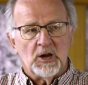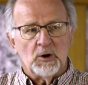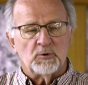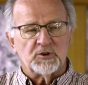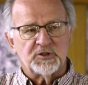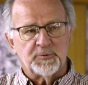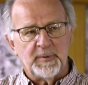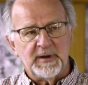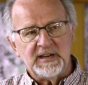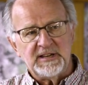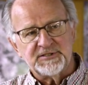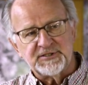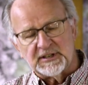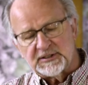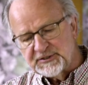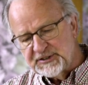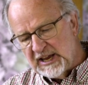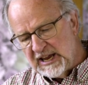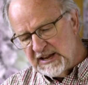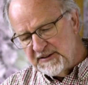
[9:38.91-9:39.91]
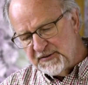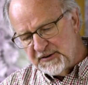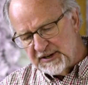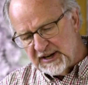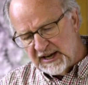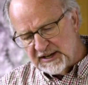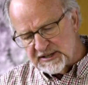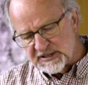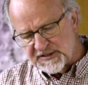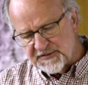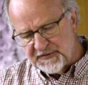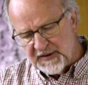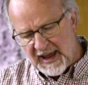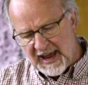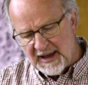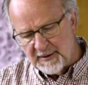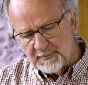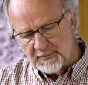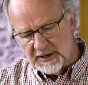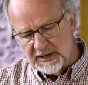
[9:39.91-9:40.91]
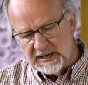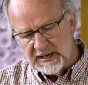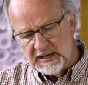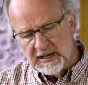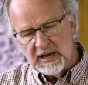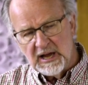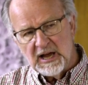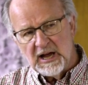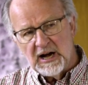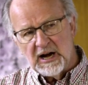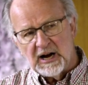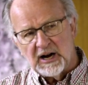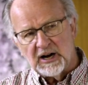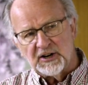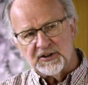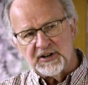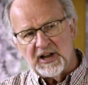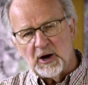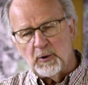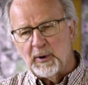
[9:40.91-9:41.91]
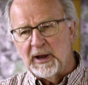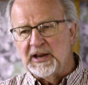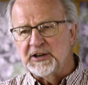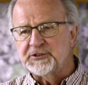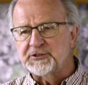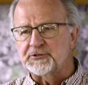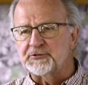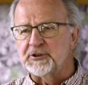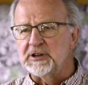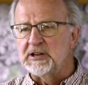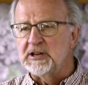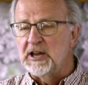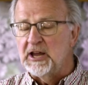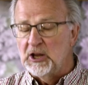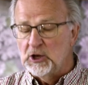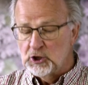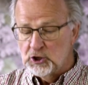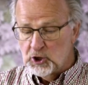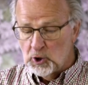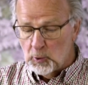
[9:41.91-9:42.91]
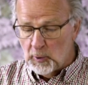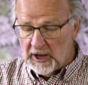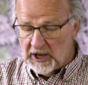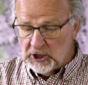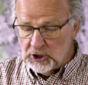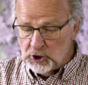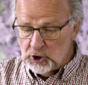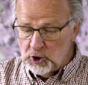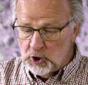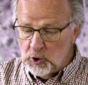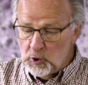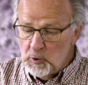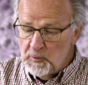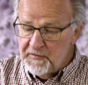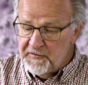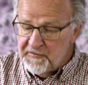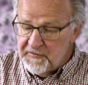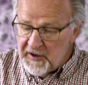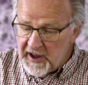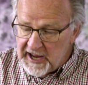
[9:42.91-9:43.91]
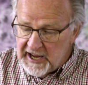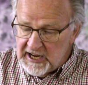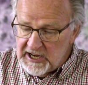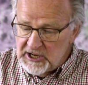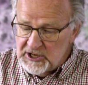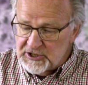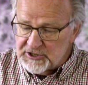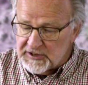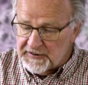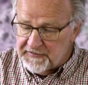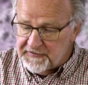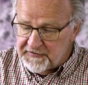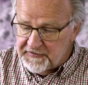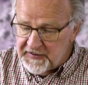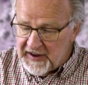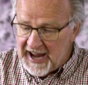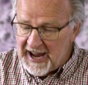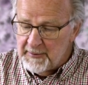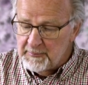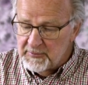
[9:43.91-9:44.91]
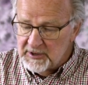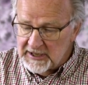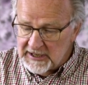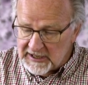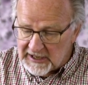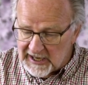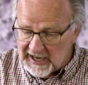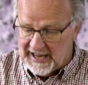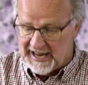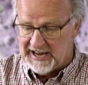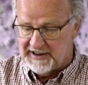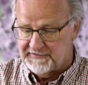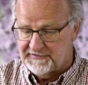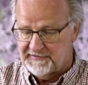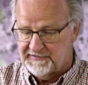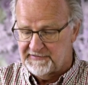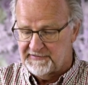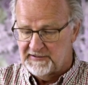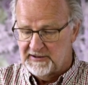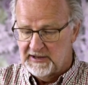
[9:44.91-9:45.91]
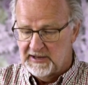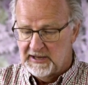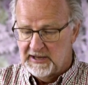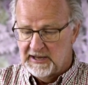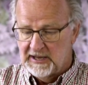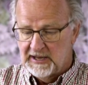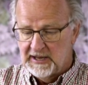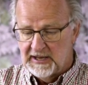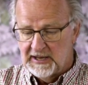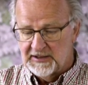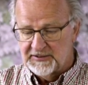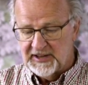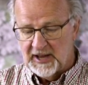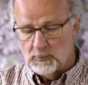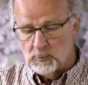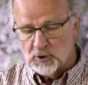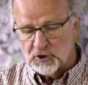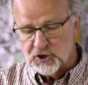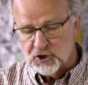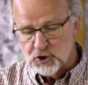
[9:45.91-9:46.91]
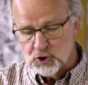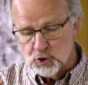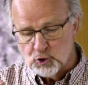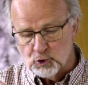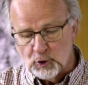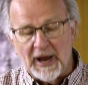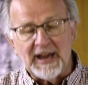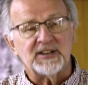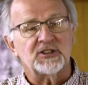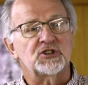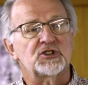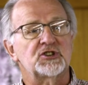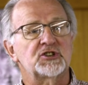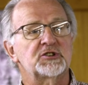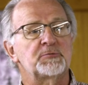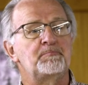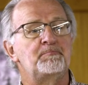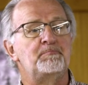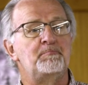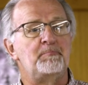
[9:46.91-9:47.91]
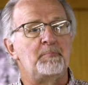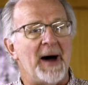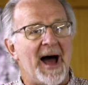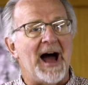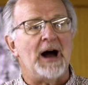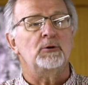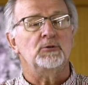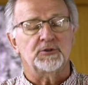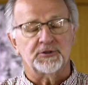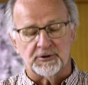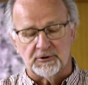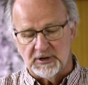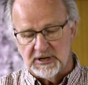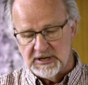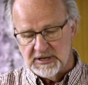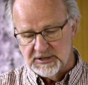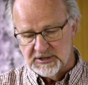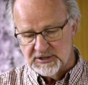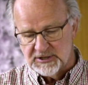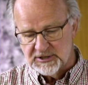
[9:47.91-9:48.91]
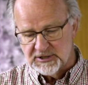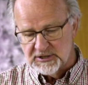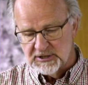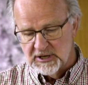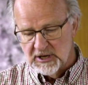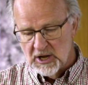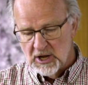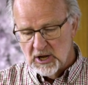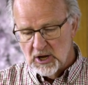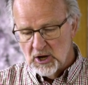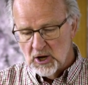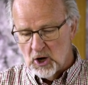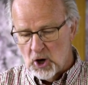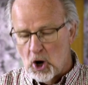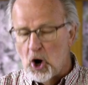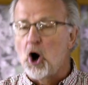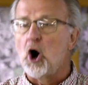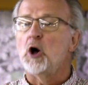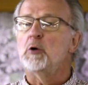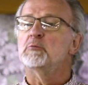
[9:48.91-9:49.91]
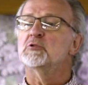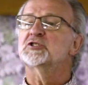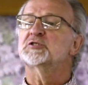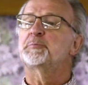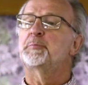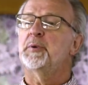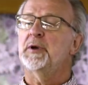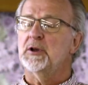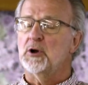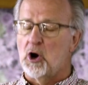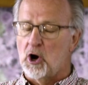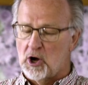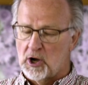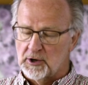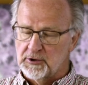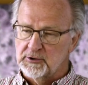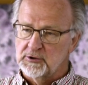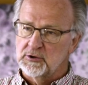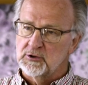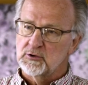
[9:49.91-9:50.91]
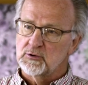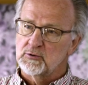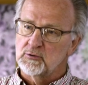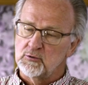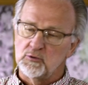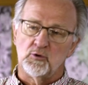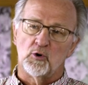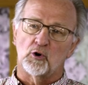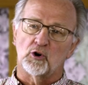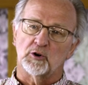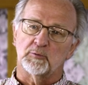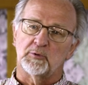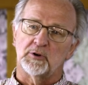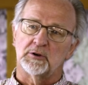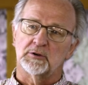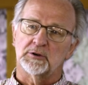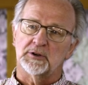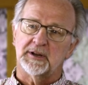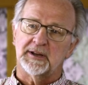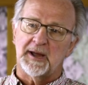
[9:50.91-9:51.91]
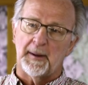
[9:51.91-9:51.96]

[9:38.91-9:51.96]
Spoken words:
which means that David and his family are now entering into a new phase of family life that will stretch boundaries almost beyond normal